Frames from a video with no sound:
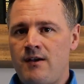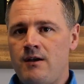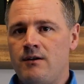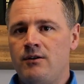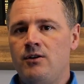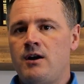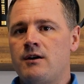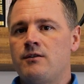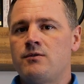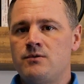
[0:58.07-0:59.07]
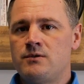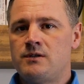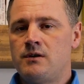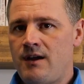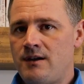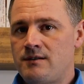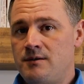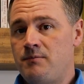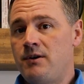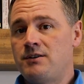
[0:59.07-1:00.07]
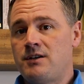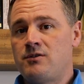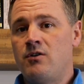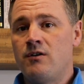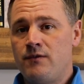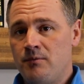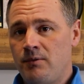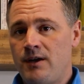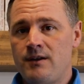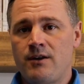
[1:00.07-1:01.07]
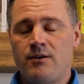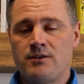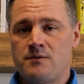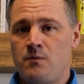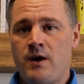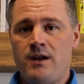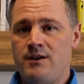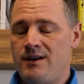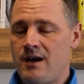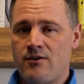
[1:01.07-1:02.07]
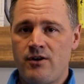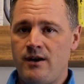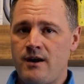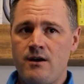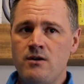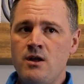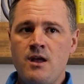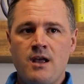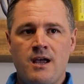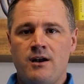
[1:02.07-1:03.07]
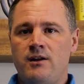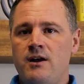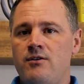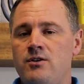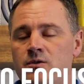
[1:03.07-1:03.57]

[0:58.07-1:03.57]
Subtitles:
taking a lot of those tasks and projects off your plate that are just weighing you down right now and allowing